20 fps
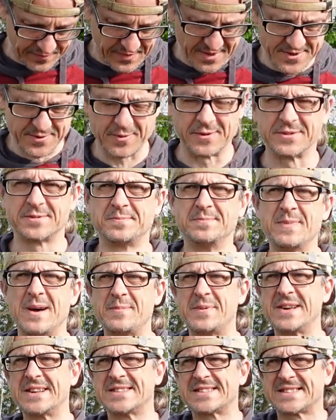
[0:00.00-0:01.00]
This one's
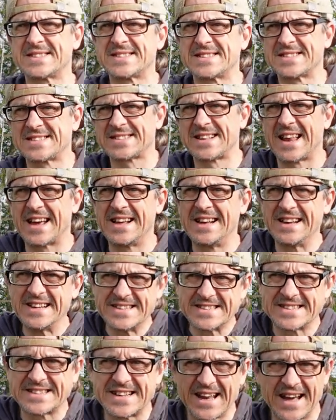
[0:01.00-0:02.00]
maybe slightly
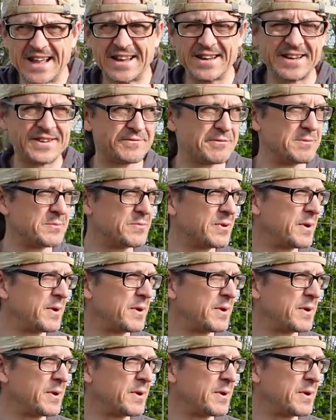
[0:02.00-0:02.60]
different